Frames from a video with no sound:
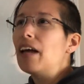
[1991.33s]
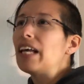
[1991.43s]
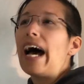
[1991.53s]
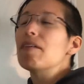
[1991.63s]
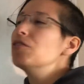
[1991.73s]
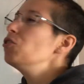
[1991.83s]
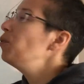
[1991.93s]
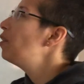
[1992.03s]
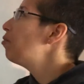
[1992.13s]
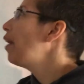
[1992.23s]
have to do
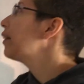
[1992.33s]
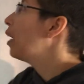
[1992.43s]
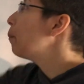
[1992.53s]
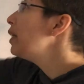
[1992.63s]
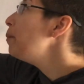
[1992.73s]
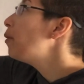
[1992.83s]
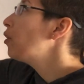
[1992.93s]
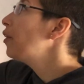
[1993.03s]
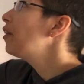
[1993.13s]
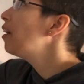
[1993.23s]
with the fact that people
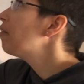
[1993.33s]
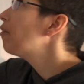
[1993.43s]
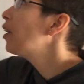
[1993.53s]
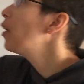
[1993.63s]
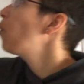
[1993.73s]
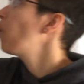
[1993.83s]
are different,